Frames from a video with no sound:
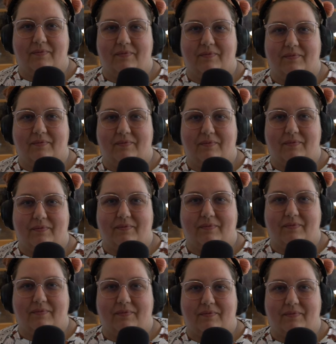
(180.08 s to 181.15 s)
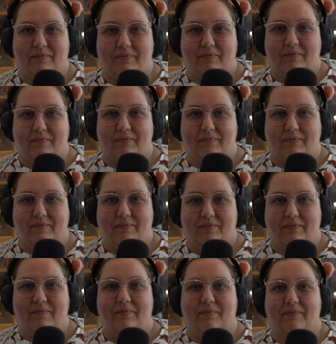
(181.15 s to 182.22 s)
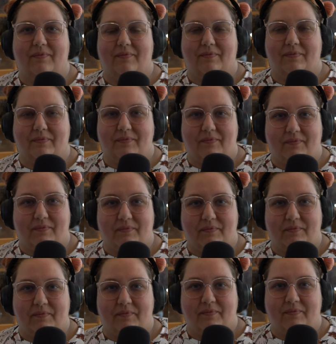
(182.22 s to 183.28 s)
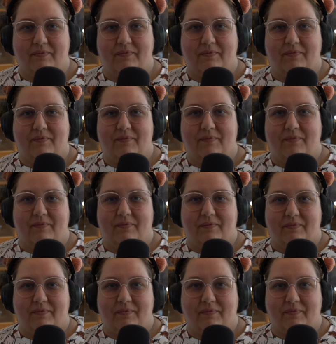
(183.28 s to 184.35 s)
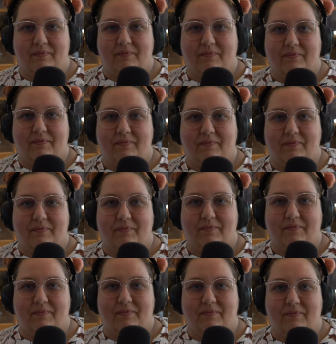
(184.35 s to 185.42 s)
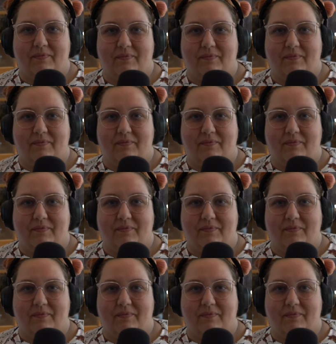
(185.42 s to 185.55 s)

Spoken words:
The person shown says nothing.